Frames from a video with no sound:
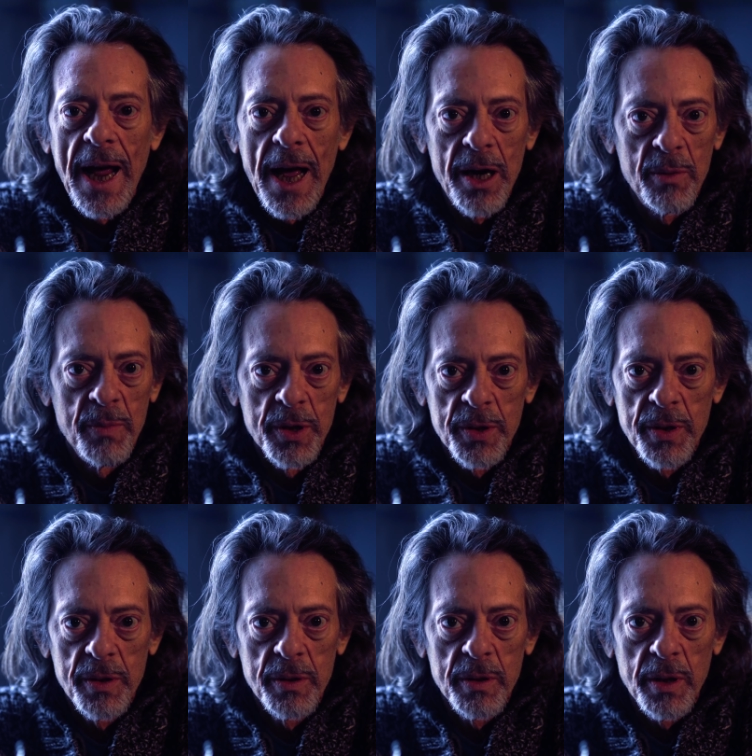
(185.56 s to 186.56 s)

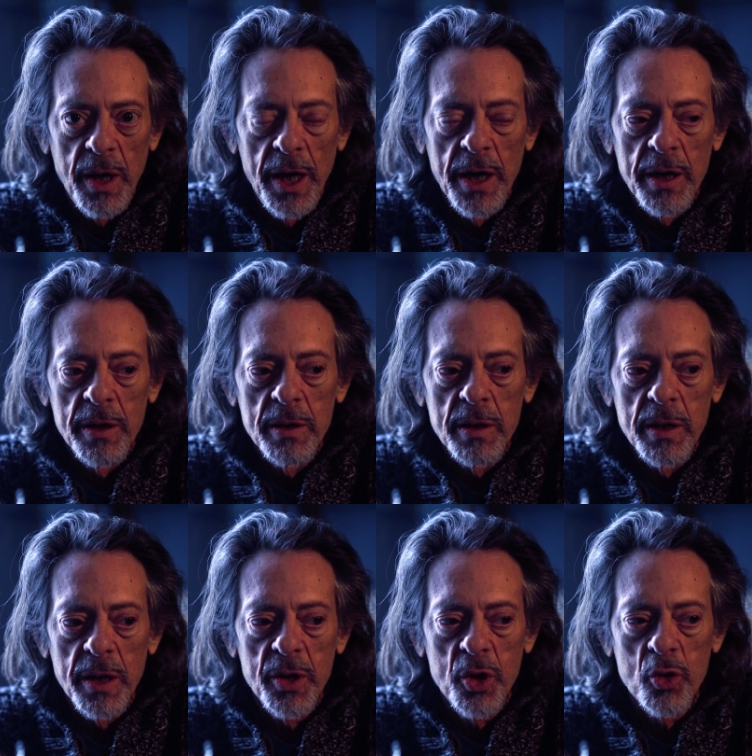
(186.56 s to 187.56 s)
adamant and
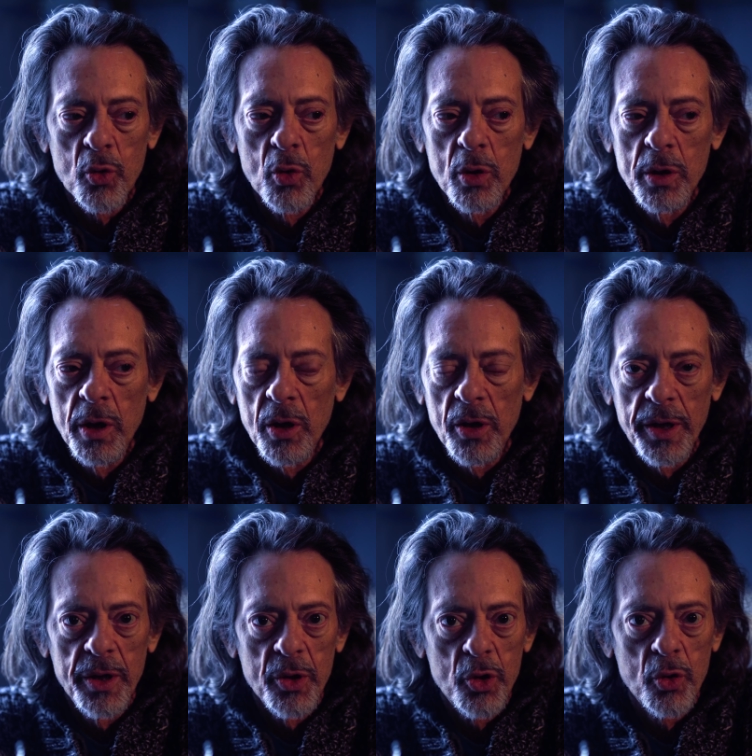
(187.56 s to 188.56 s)
extraordinarily
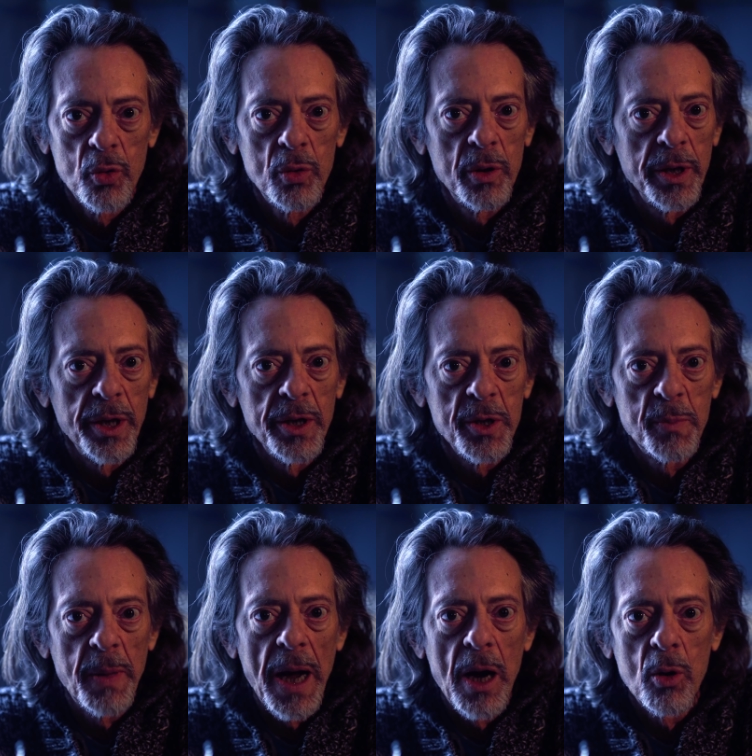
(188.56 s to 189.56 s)
controlling in his
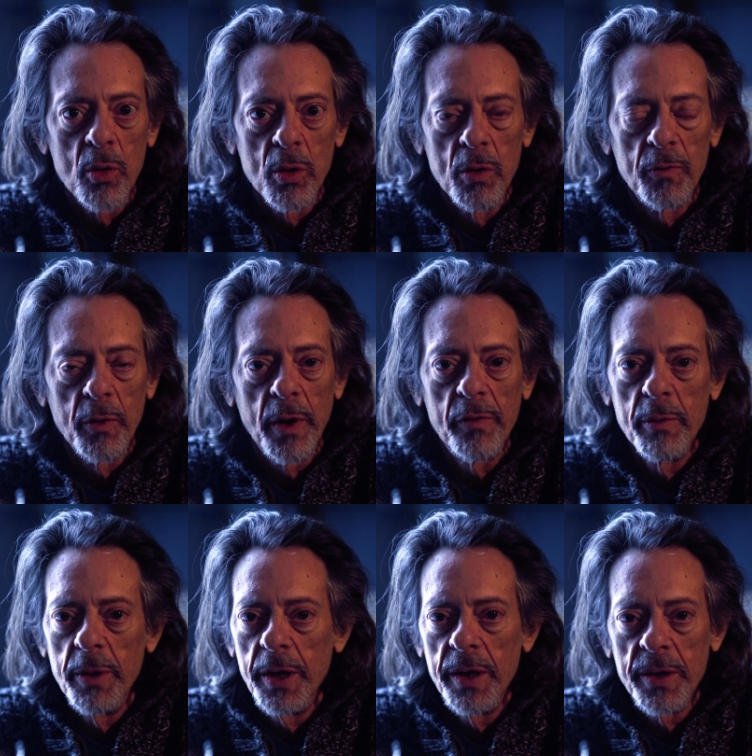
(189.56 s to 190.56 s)
power over
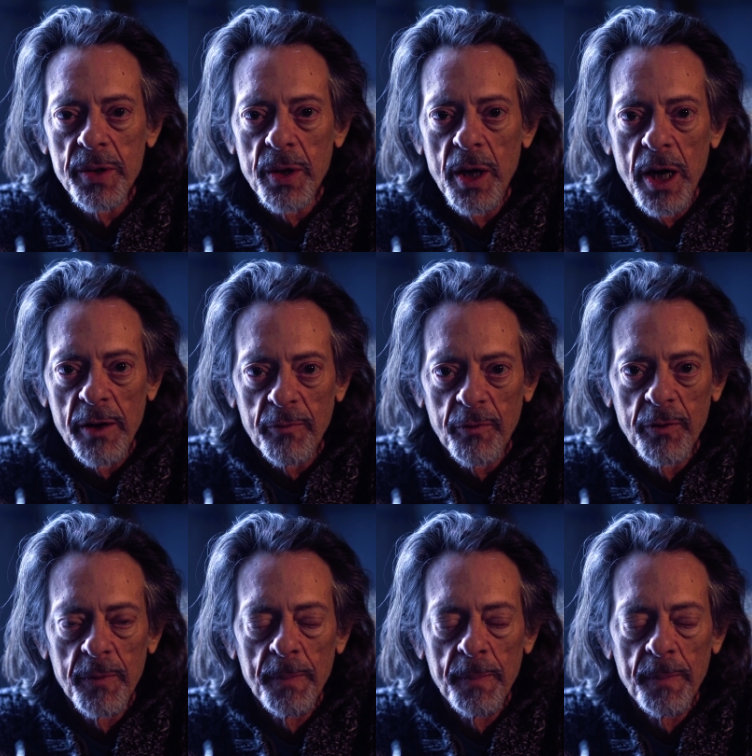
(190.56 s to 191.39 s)
everybody in his life.